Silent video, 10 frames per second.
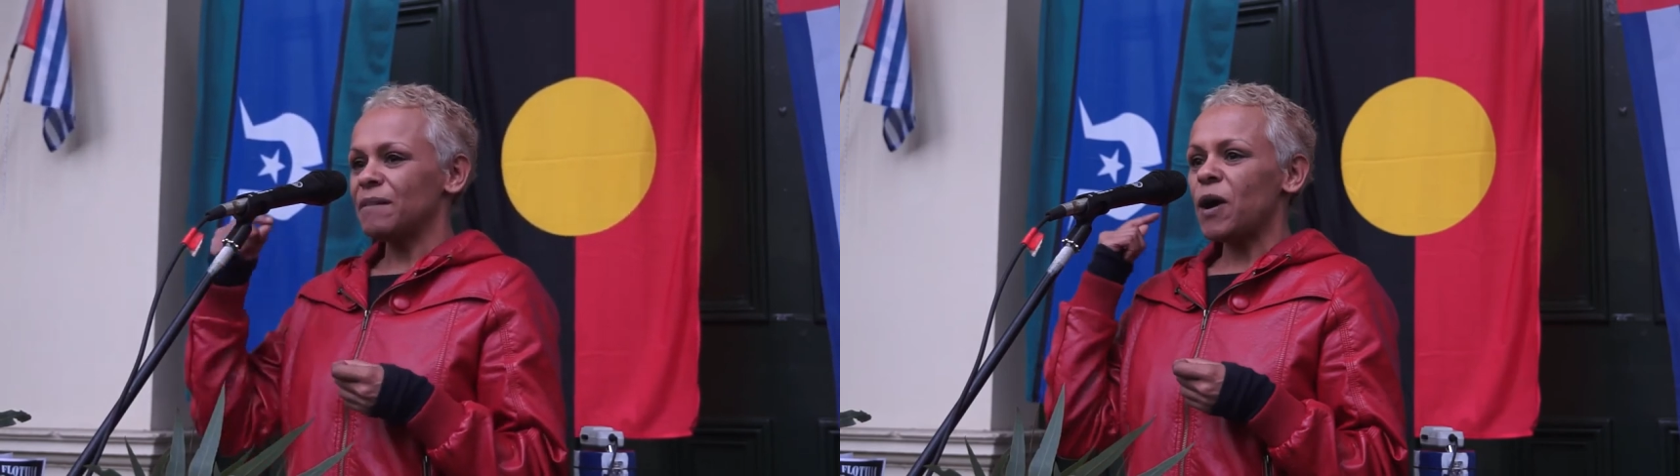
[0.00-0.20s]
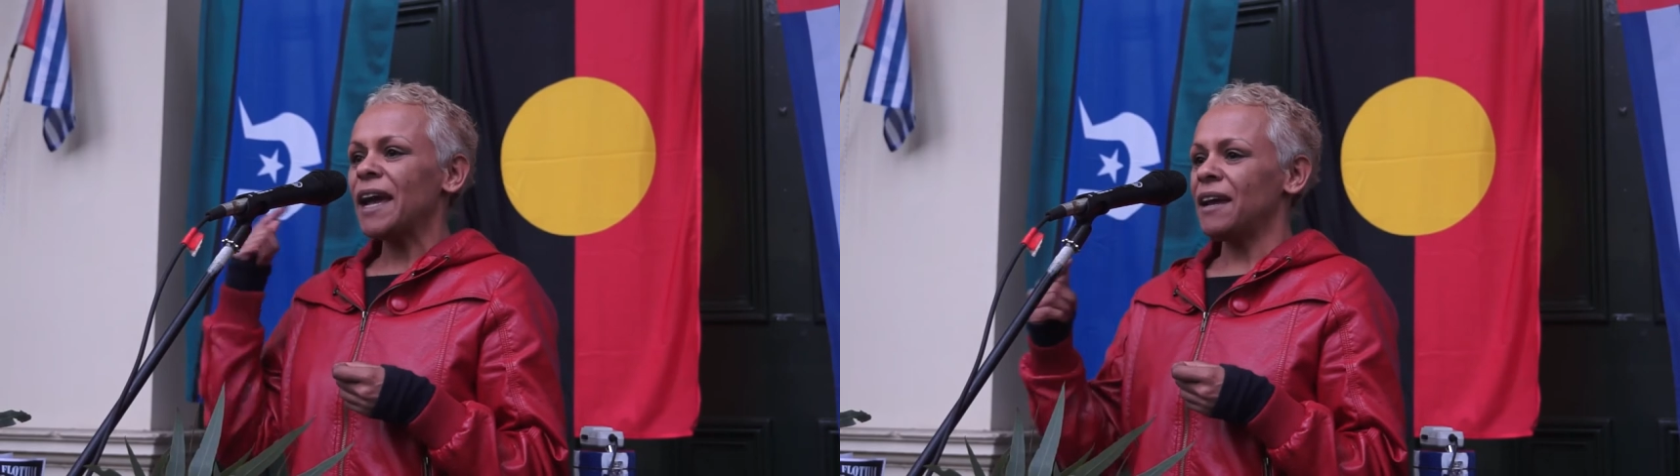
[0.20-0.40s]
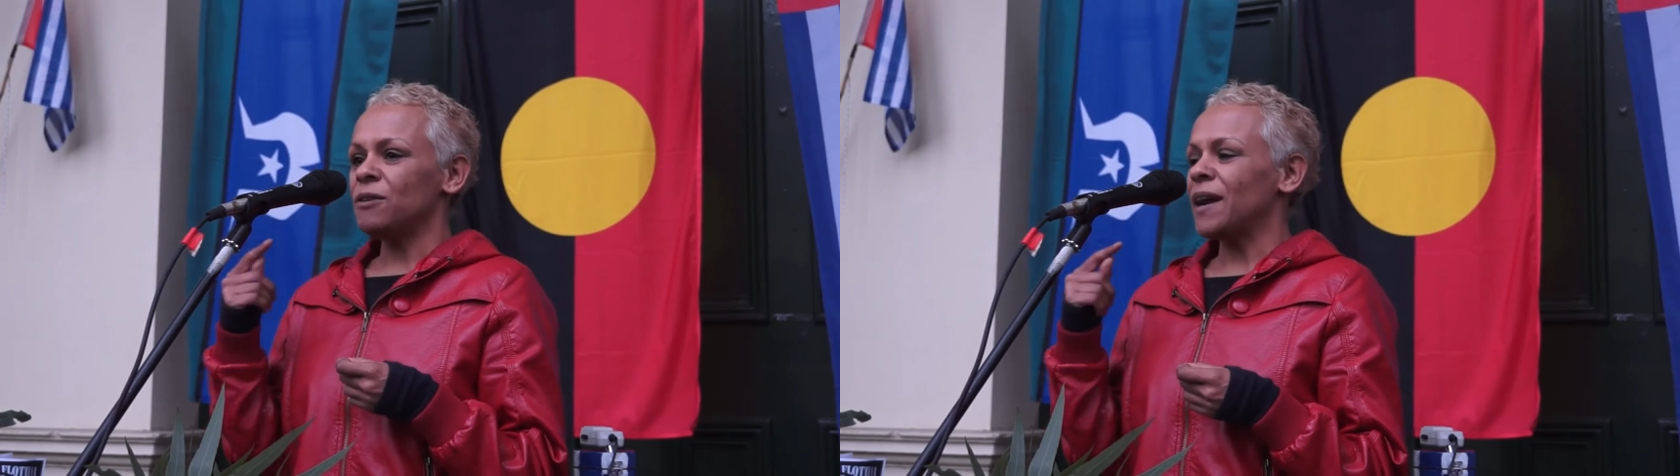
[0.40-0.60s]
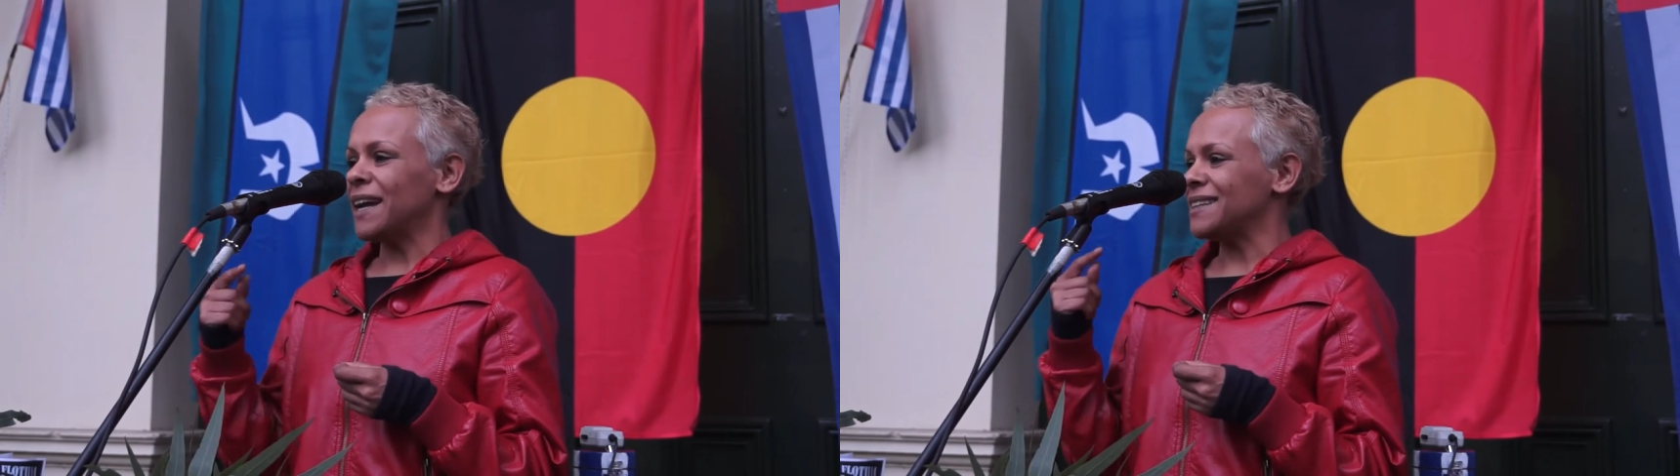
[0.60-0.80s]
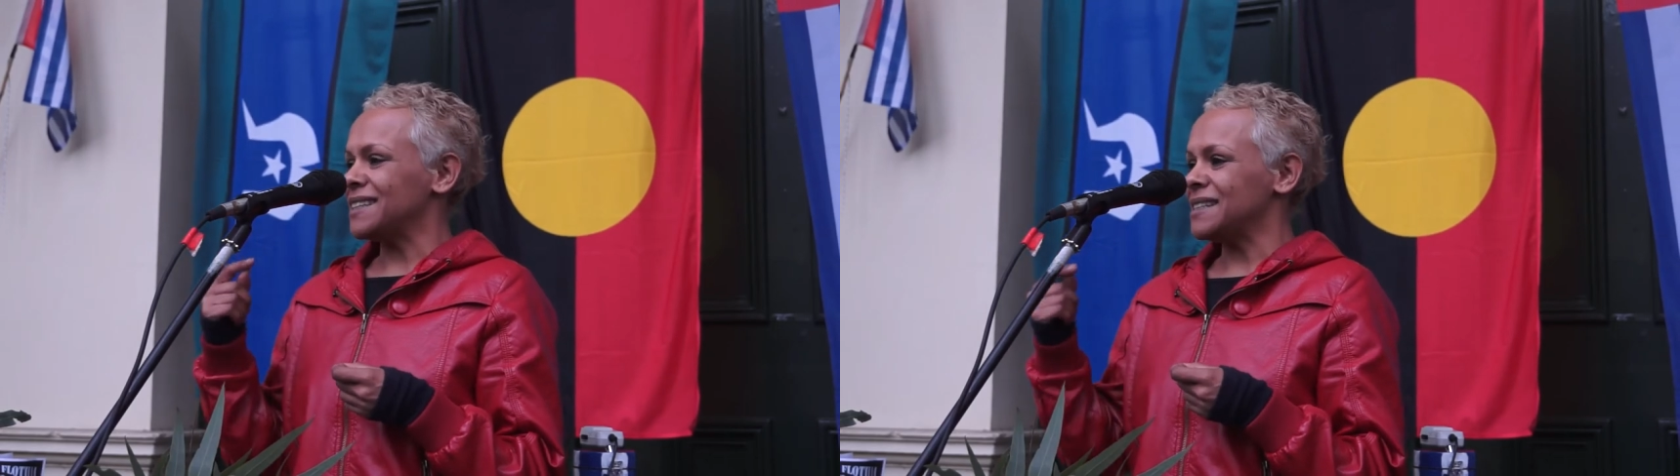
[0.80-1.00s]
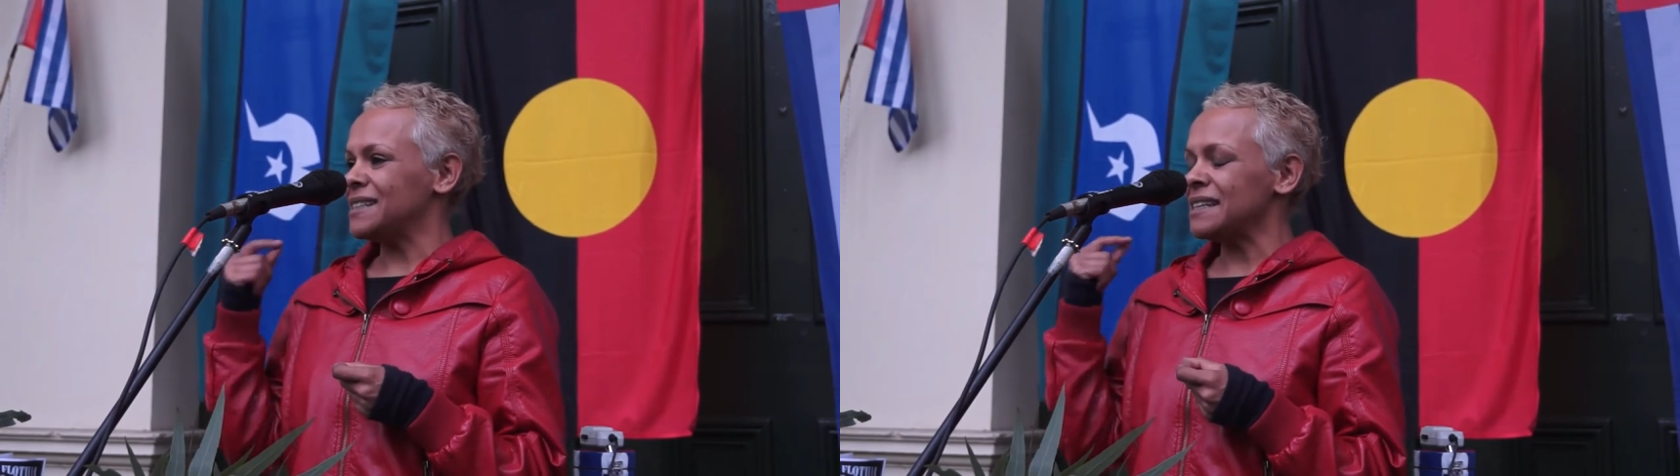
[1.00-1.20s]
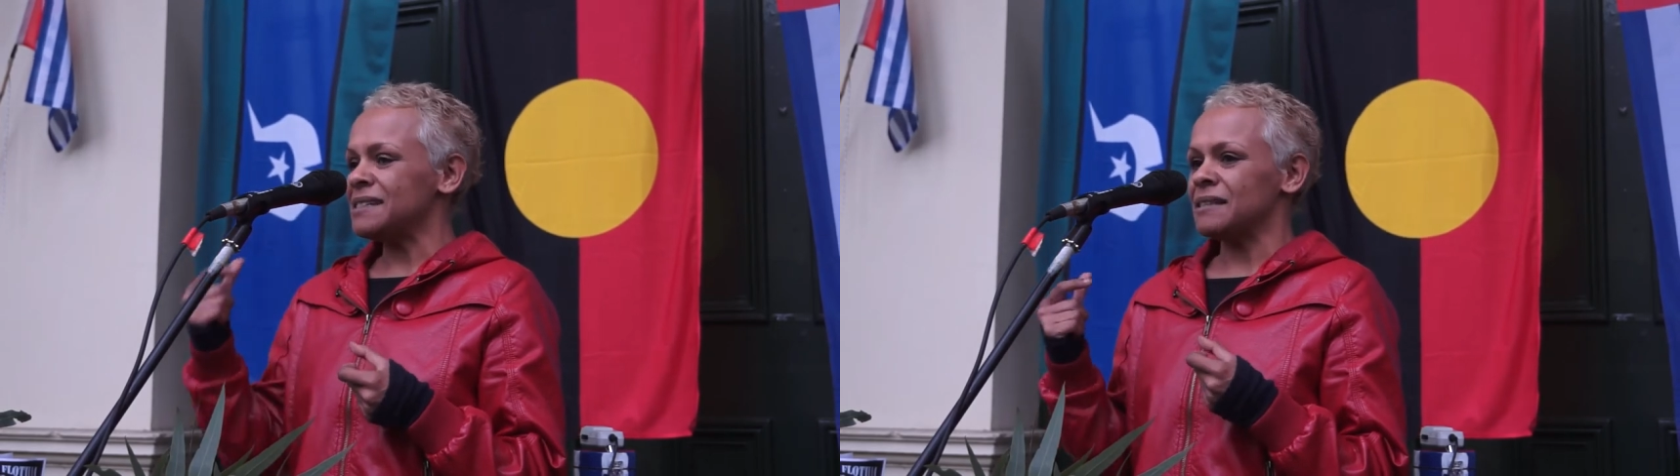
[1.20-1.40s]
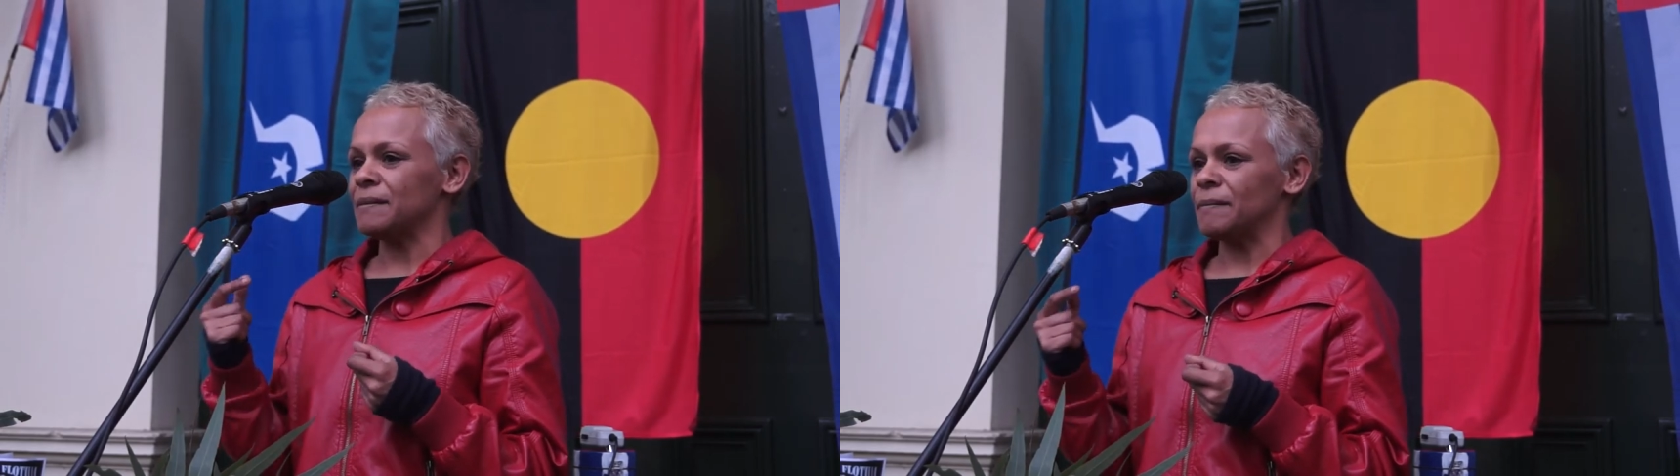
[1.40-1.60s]
my head around this
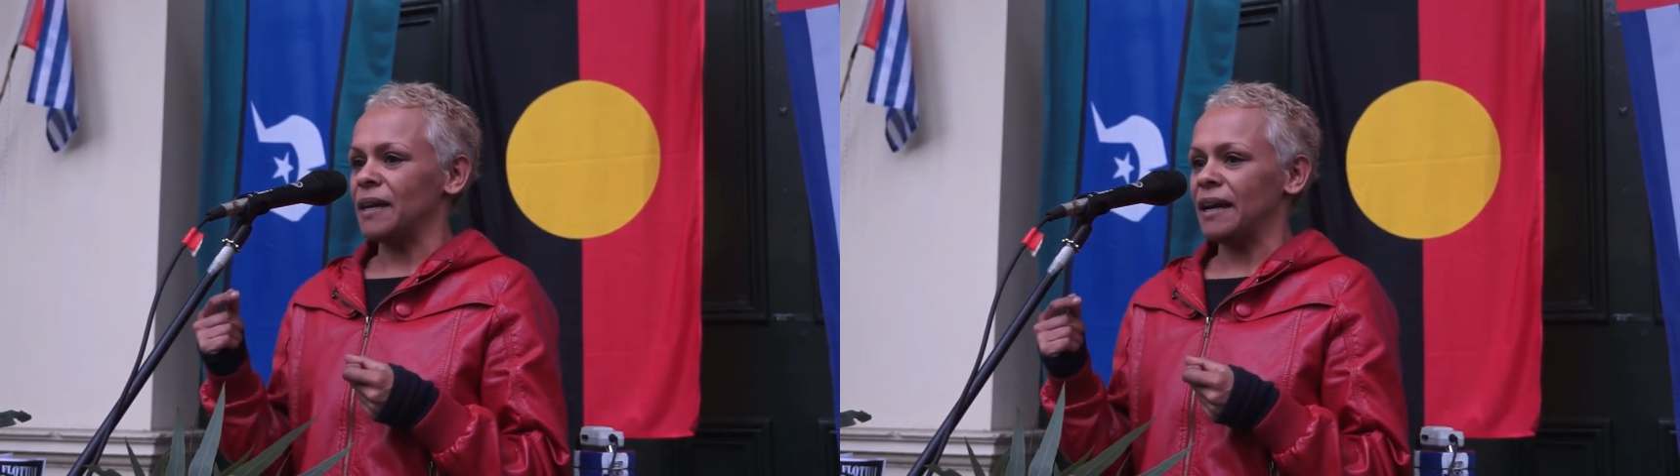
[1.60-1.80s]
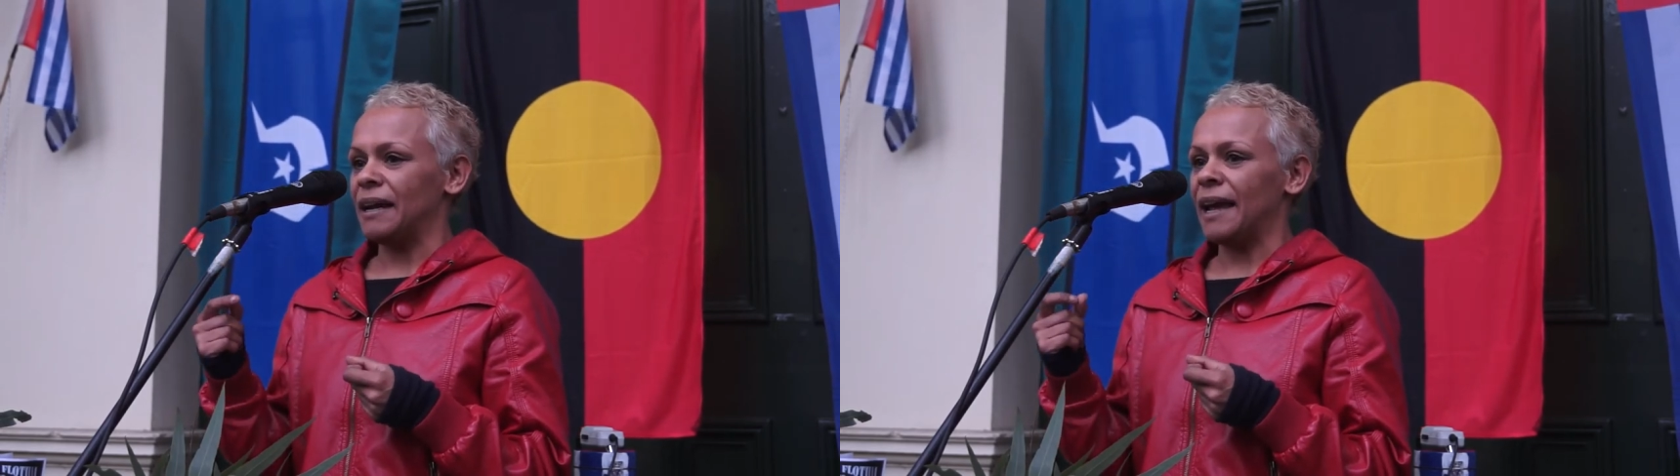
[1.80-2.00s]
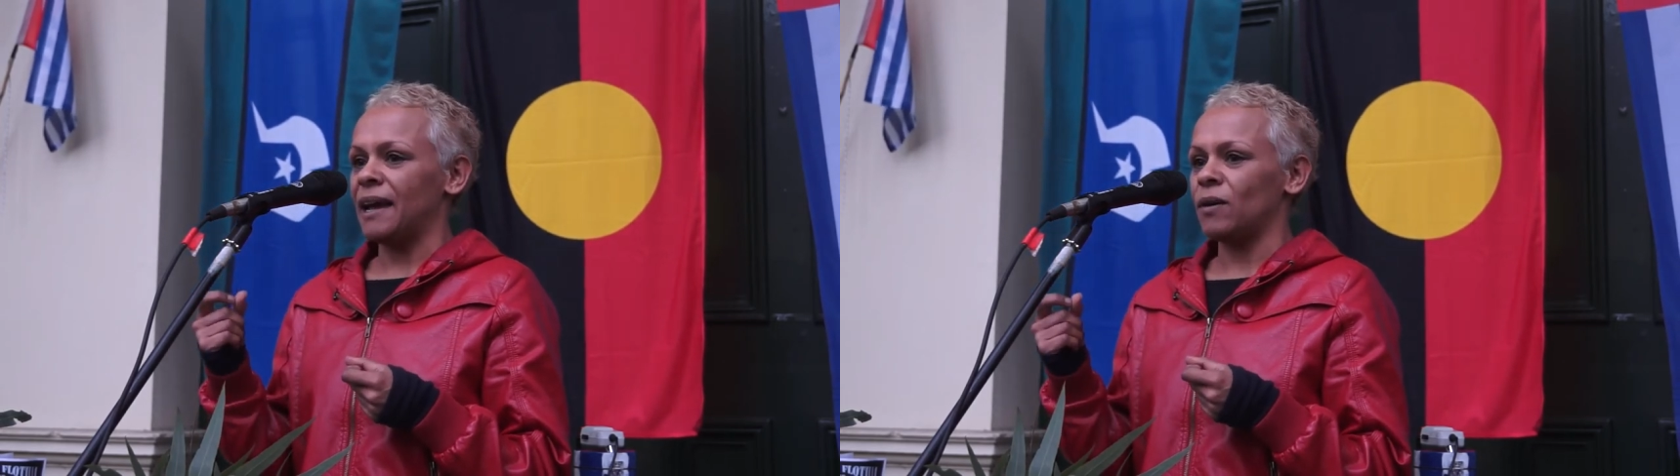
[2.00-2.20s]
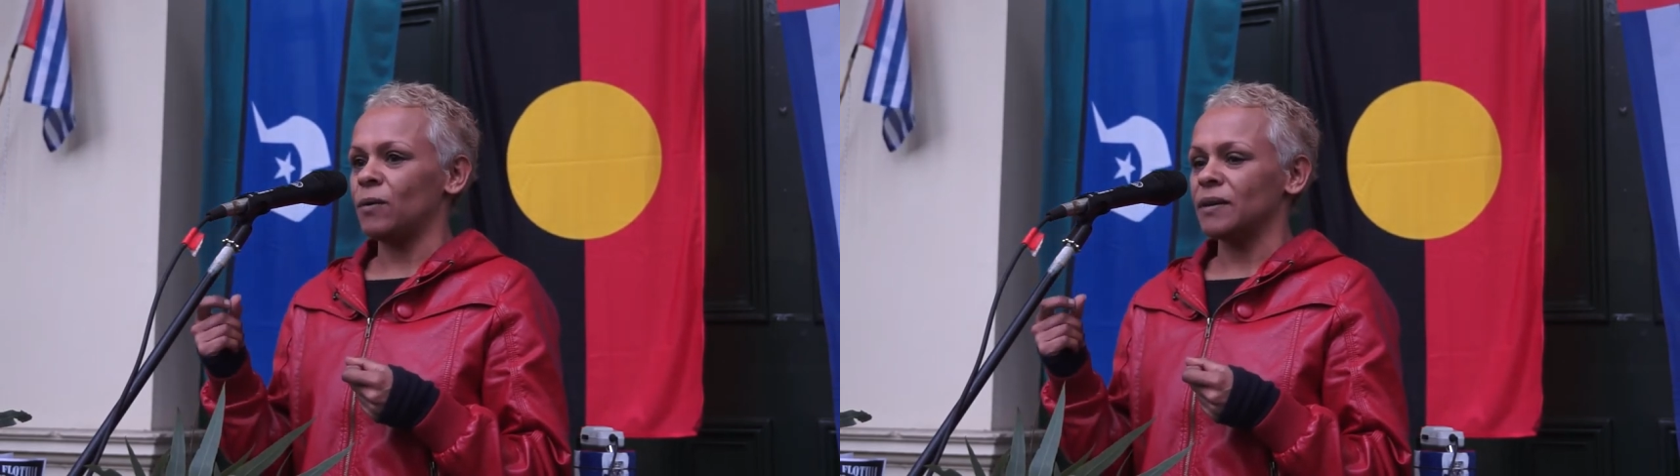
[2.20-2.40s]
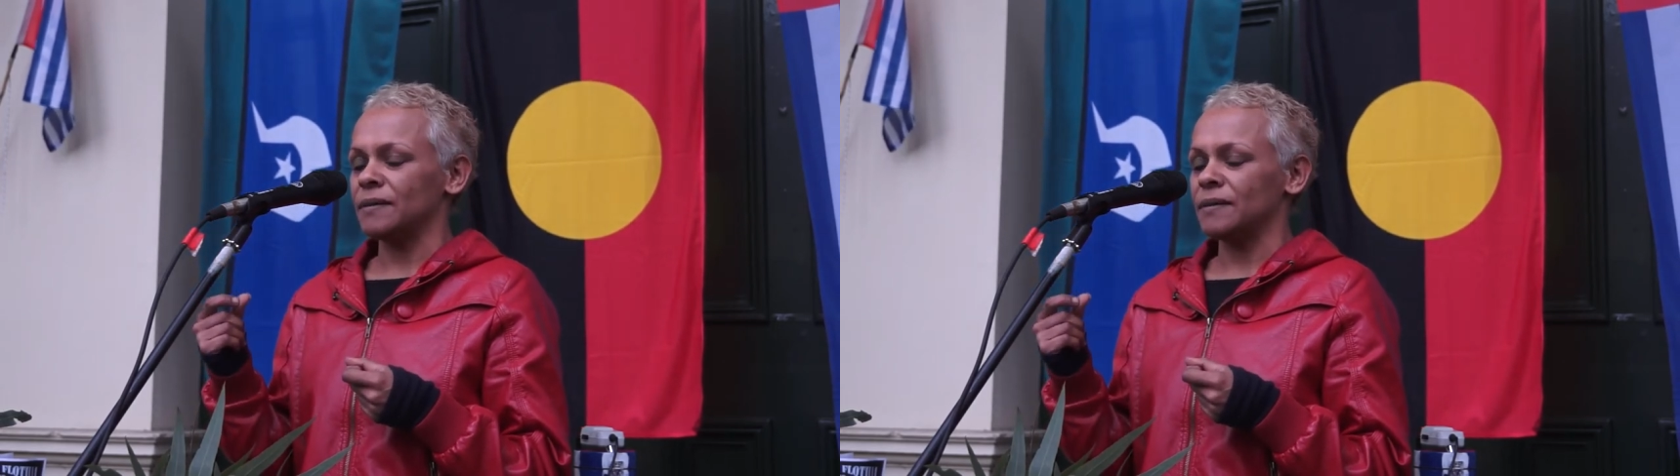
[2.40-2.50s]
system and how